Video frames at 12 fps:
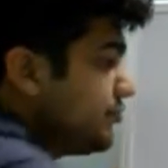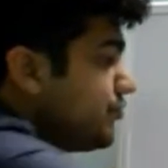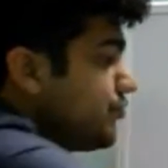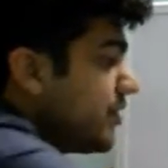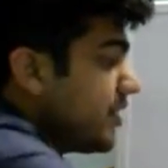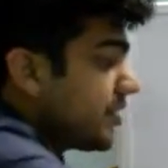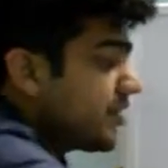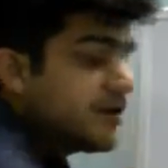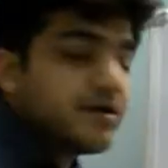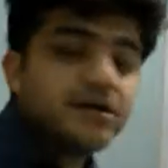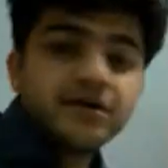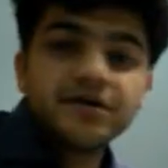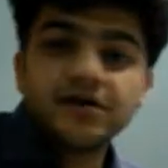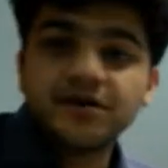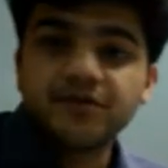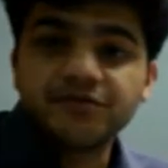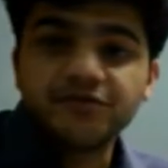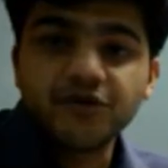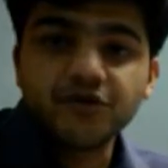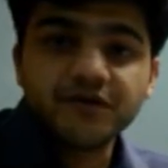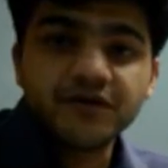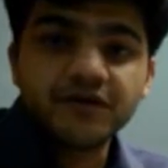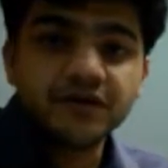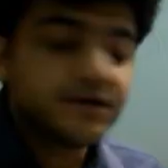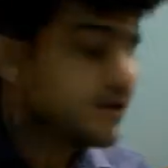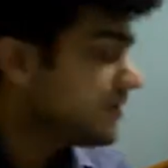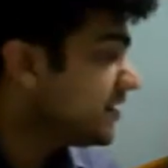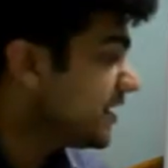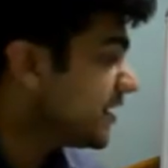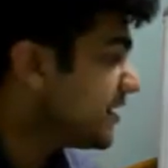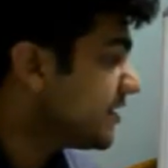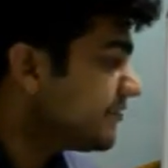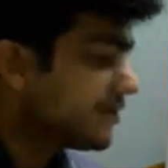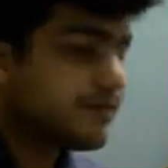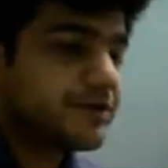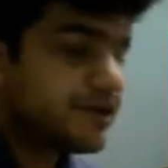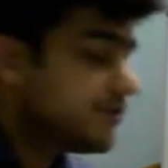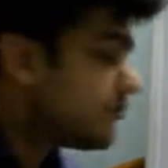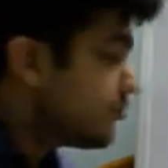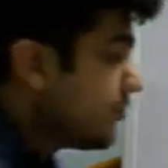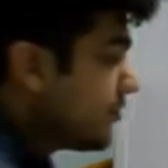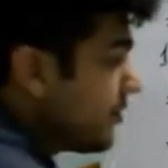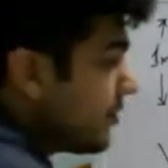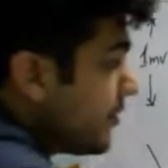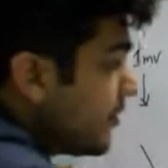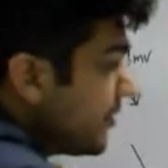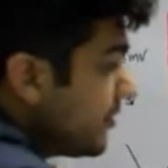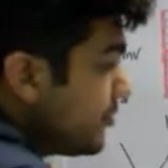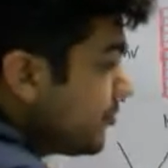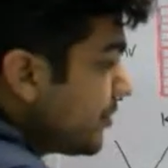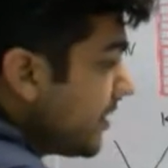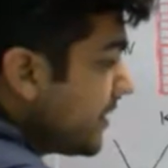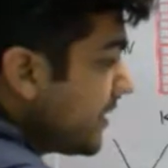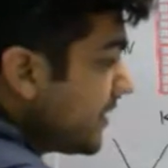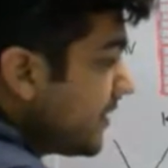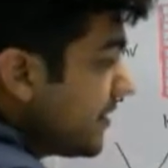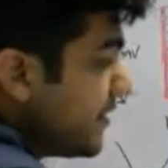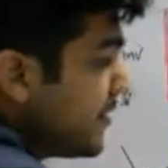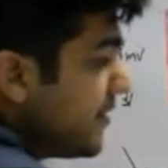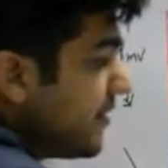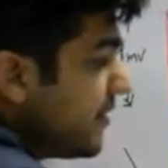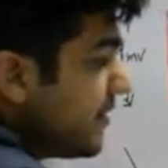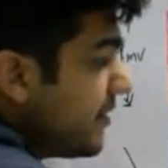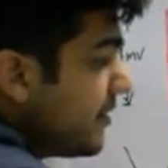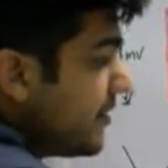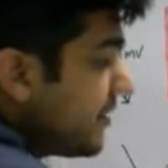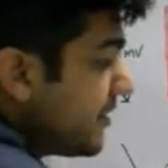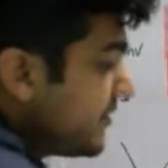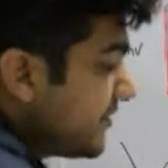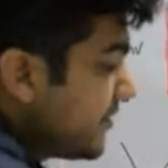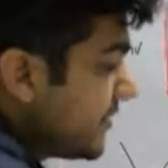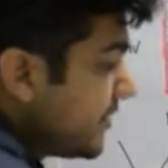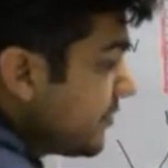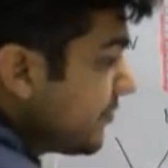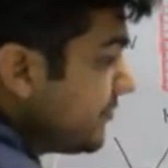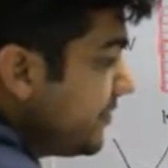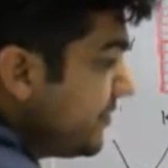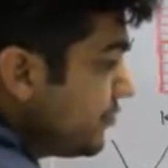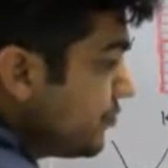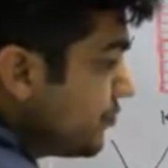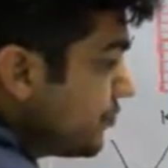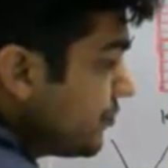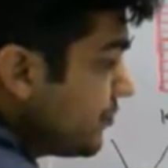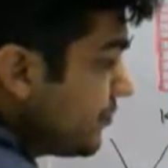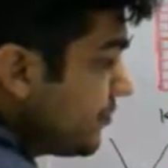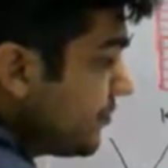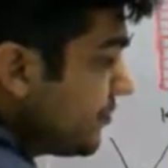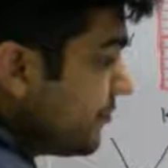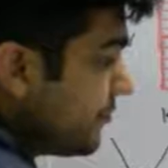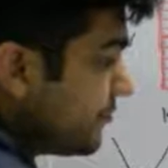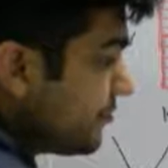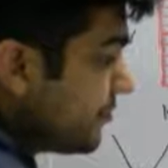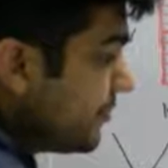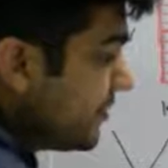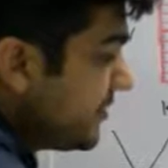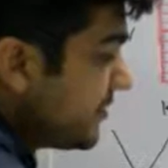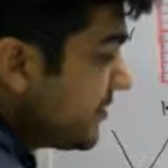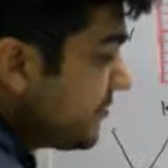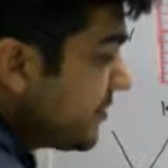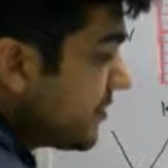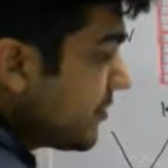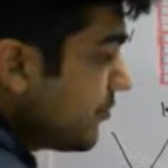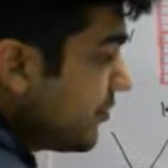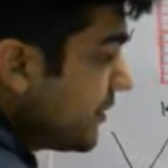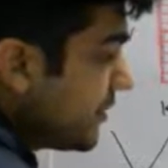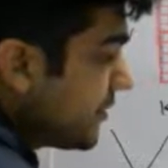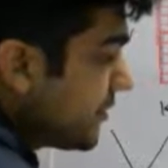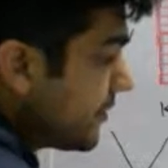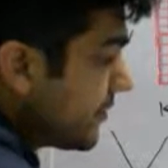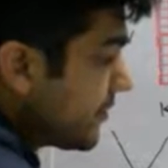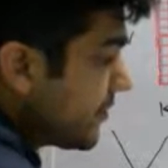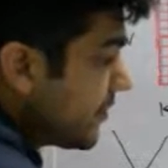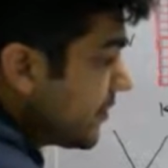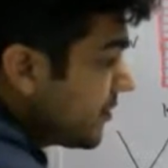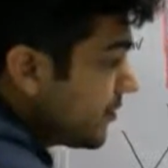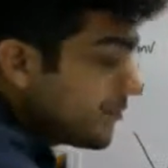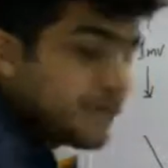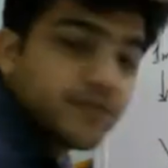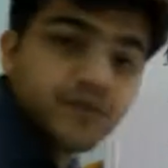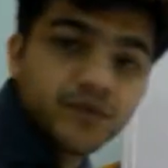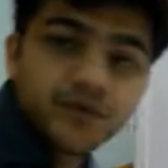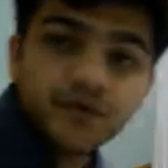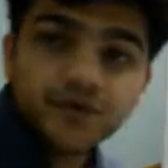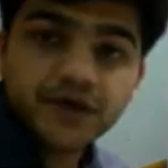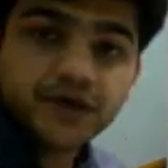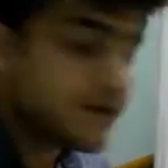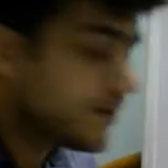2 are forming the negative terminal. So you can take a resultant of these 2, which would be somewhere around here. Okay,